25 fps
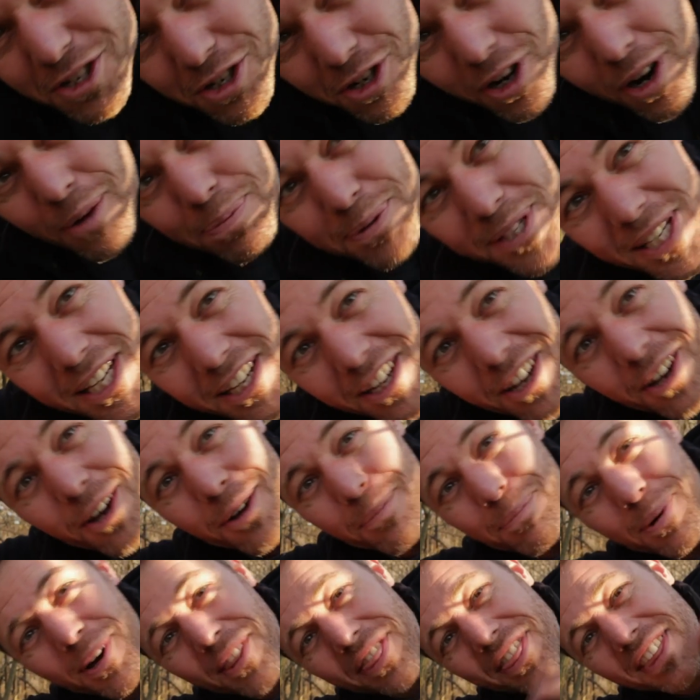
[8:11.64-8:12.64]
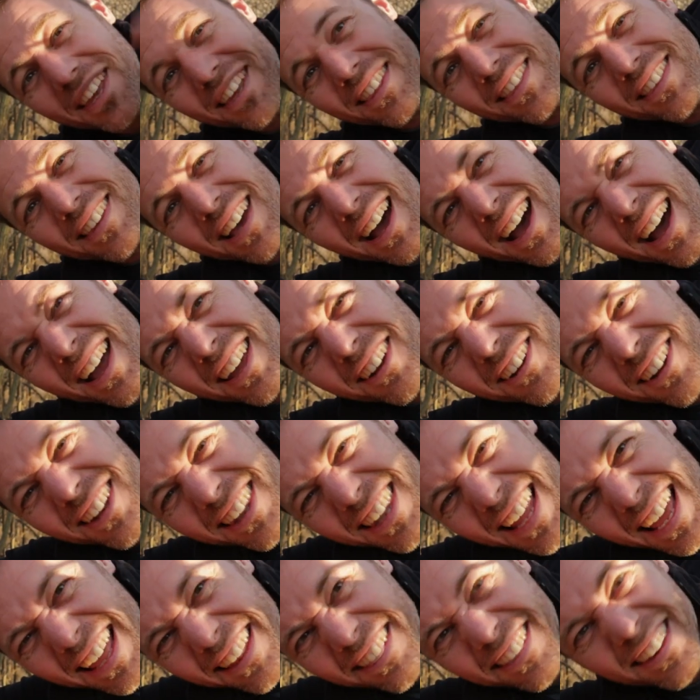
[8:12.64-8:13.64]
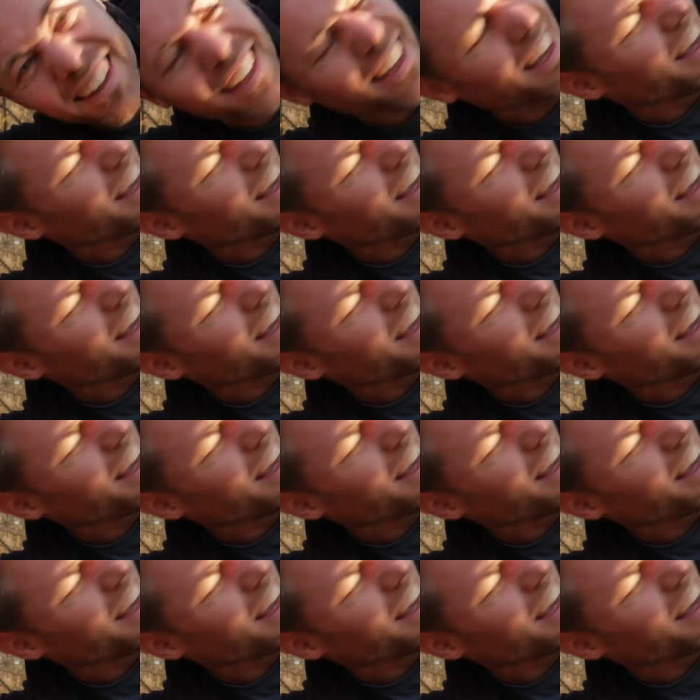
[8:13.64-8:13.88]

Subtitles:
shrubs here, but the entire land.